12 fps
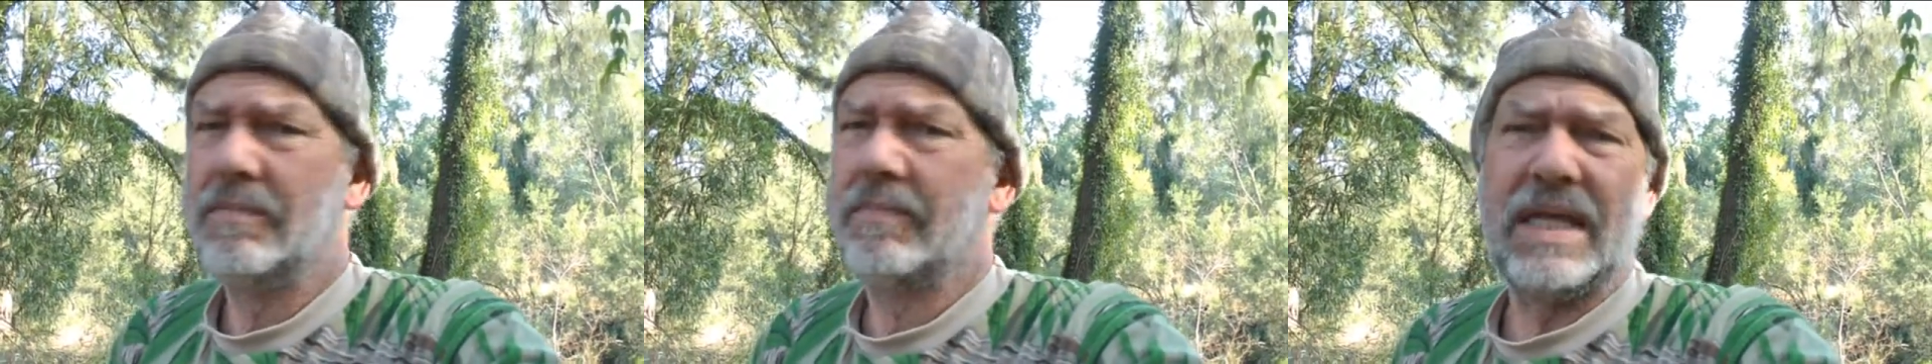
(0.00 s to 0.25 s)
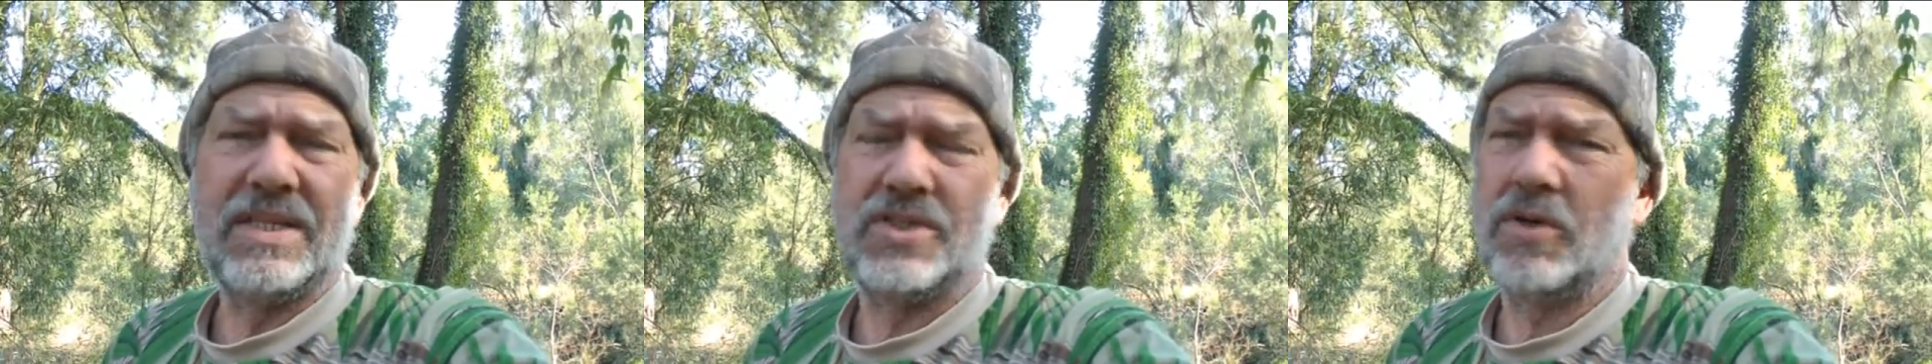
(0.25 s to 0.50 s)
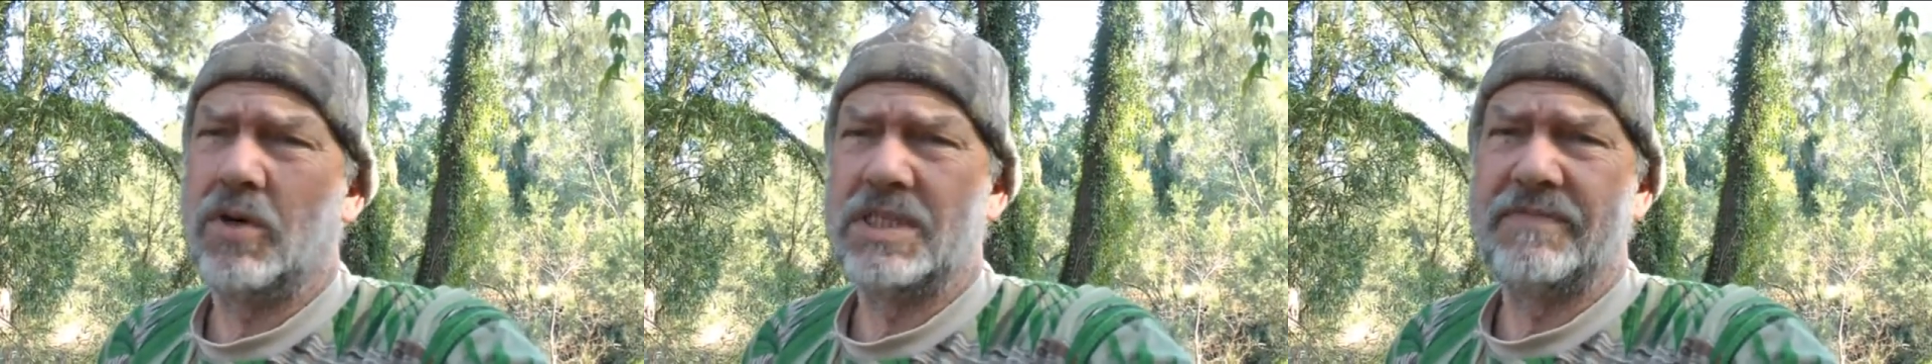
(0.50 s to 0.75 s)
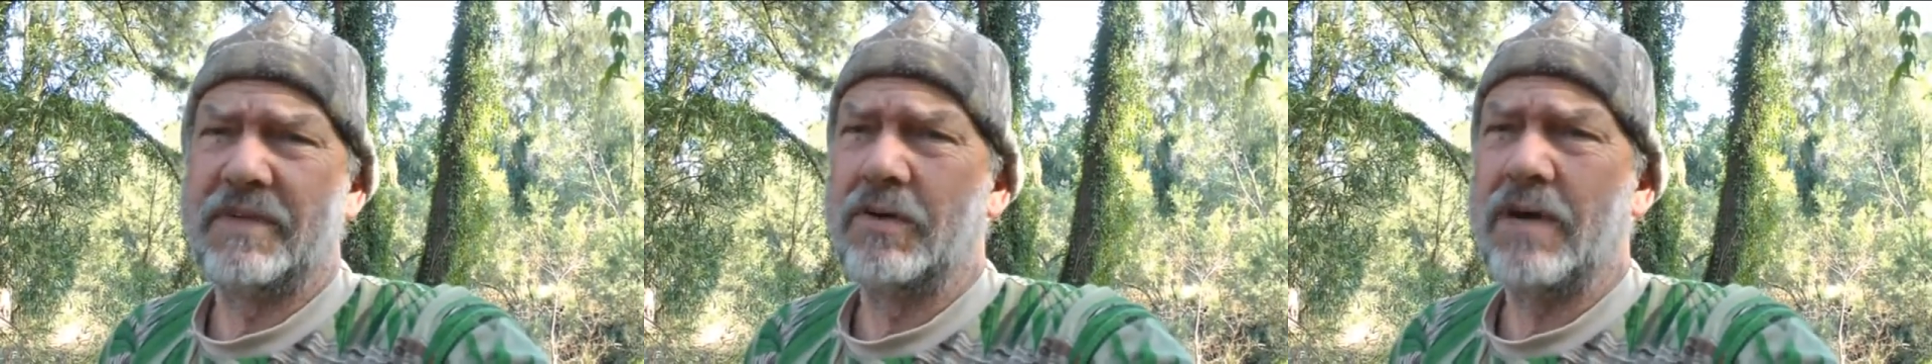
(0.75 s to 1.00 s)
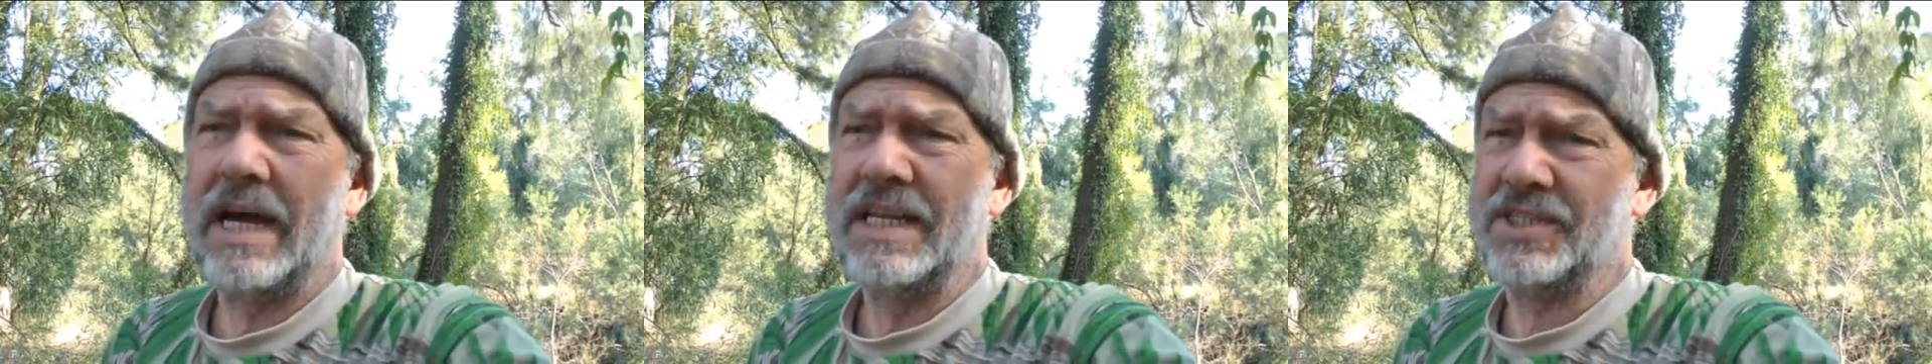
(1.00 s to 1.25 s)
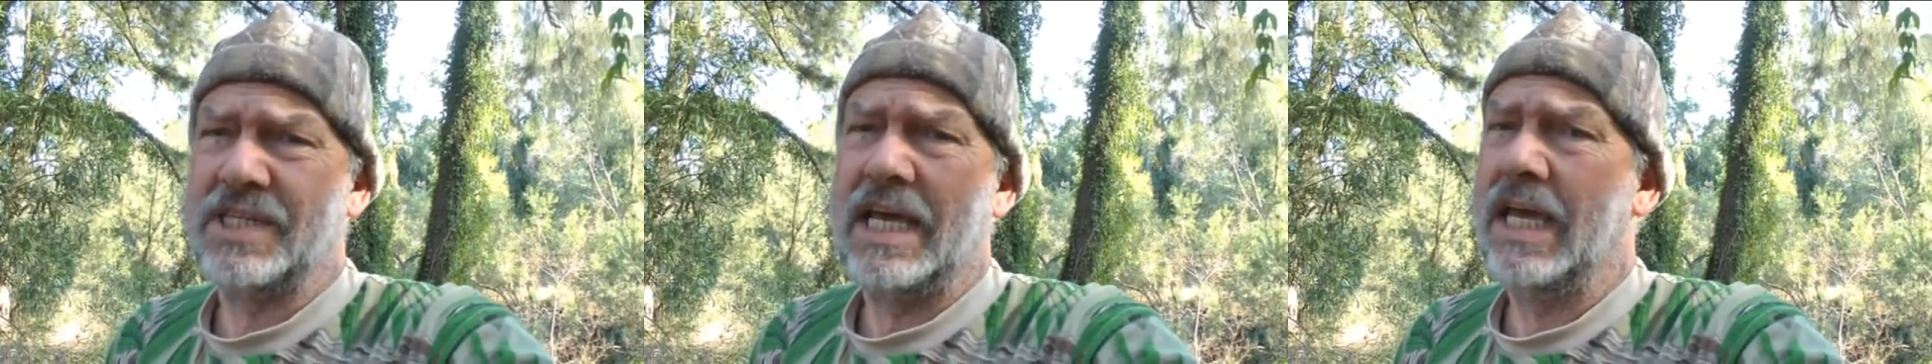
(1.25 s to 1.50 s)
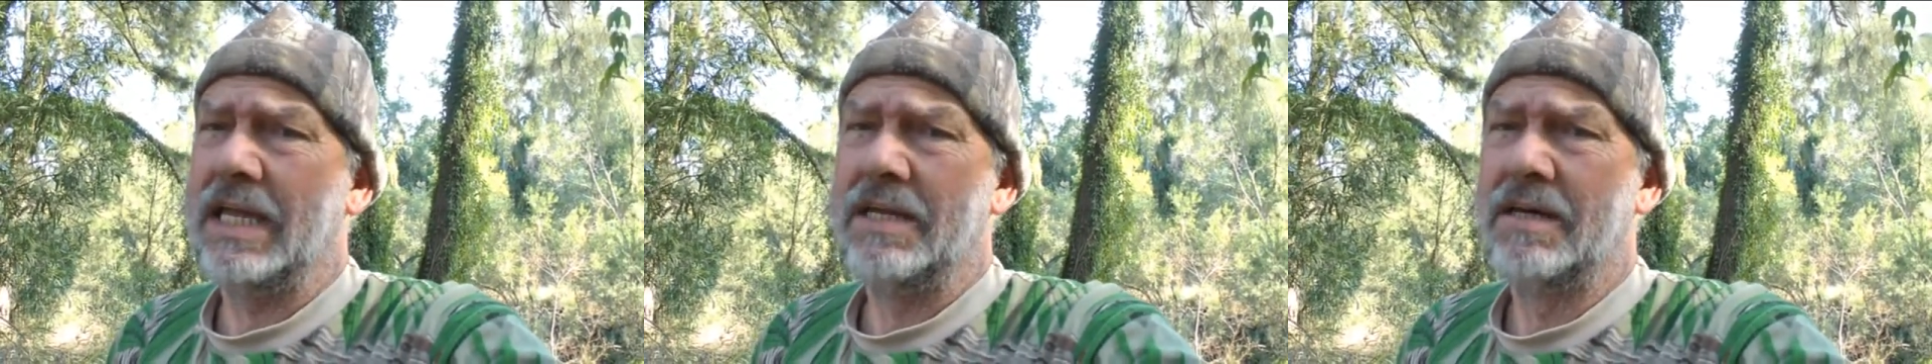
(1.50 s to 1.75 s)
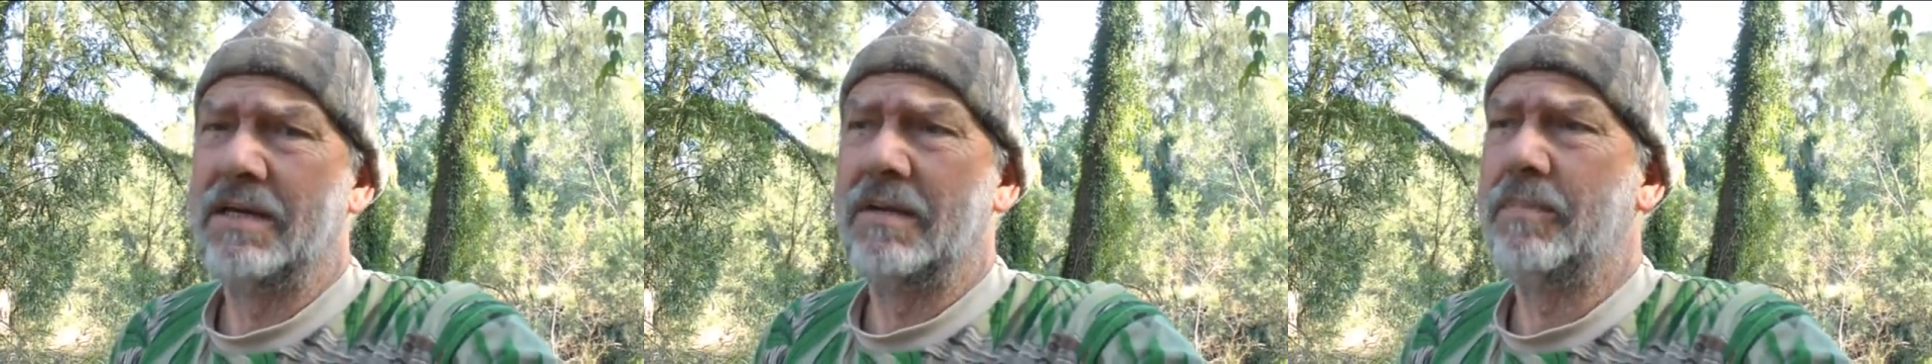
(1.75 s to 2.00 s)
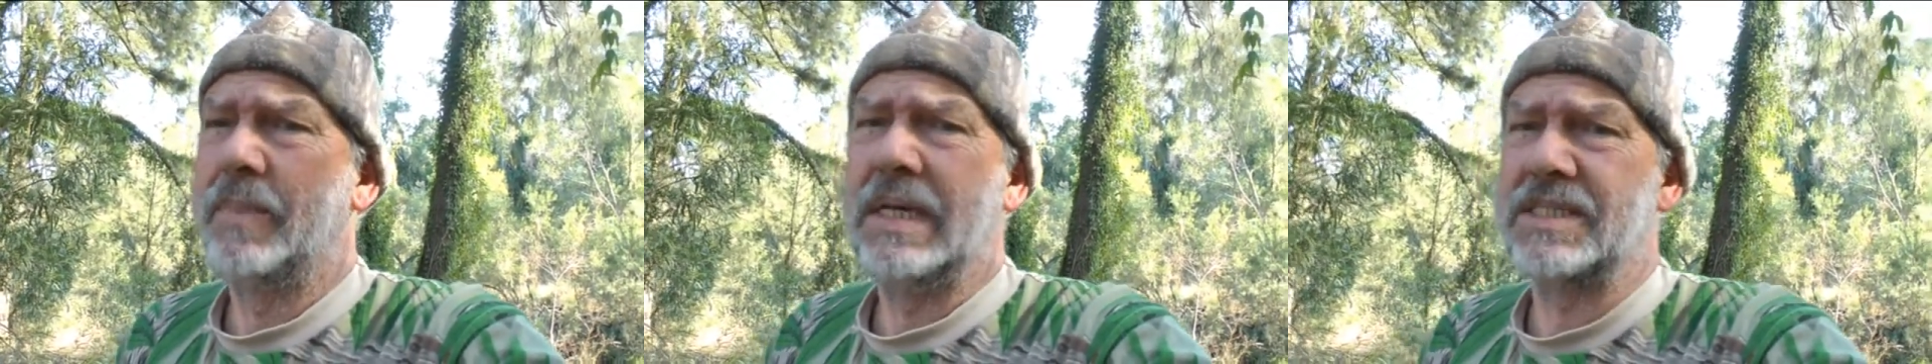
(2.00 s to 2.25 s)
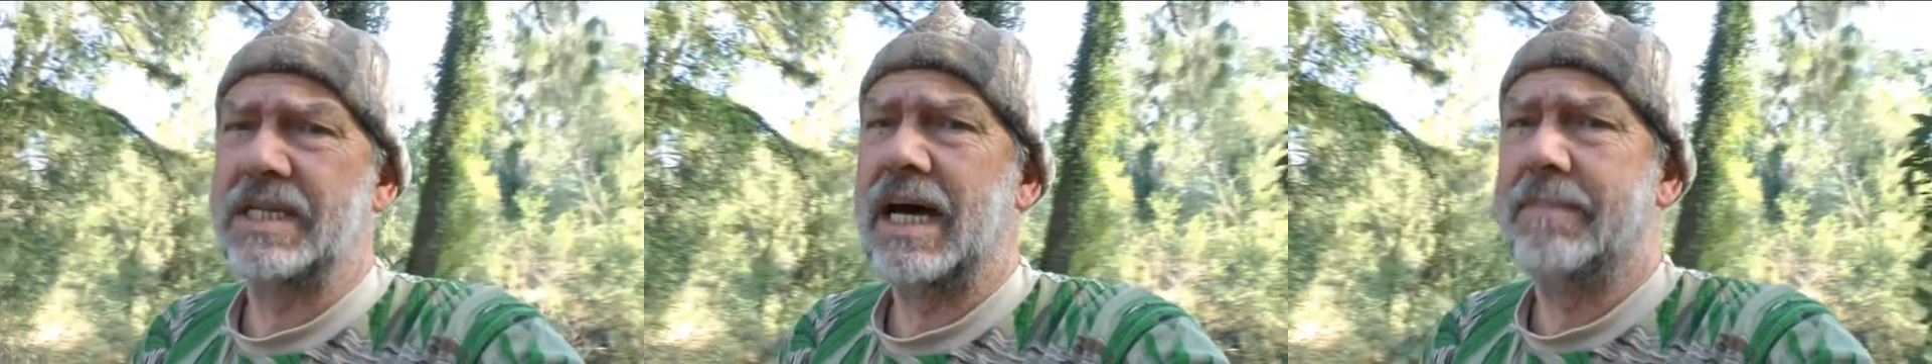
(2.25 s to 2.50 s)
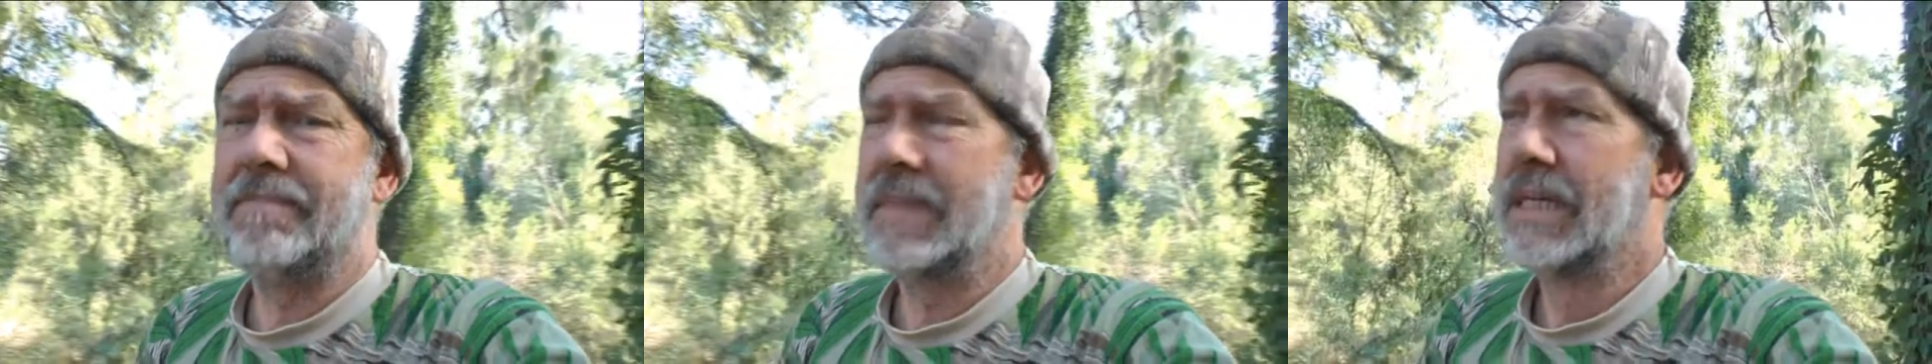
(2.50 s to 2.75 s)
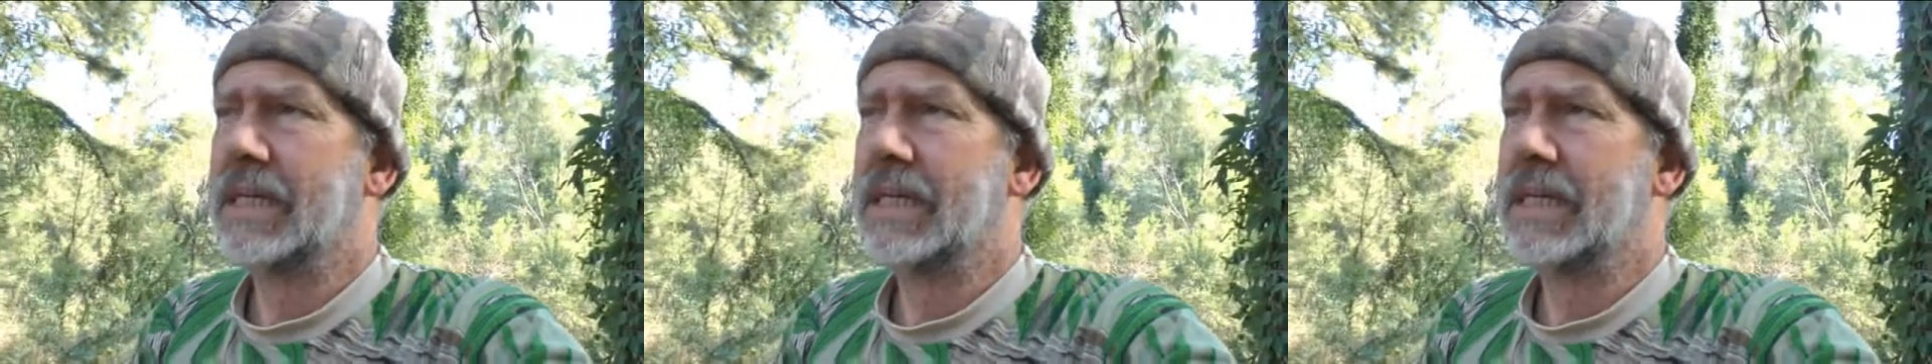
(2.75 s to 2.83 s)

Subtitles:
about the size of a grain of sand, and it picks it up.